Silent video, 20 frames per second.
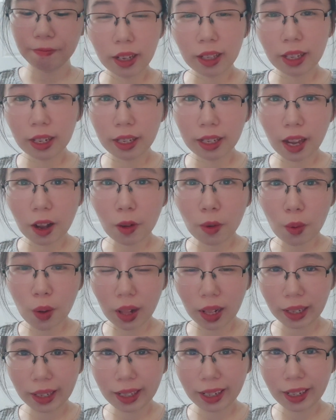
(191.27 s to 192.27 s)
And the sound
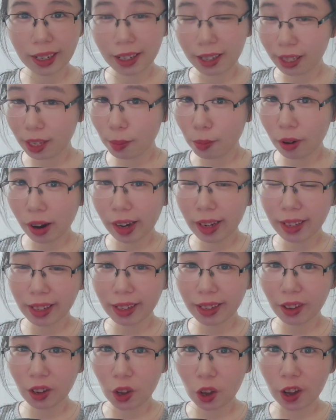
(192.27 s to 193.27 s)
quality is
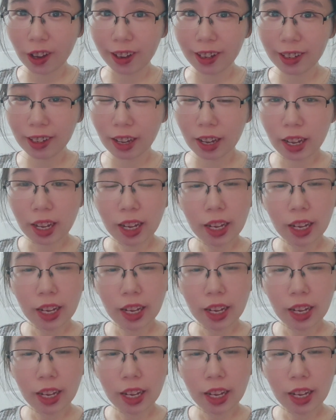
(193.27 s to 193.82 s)
surprisingly good.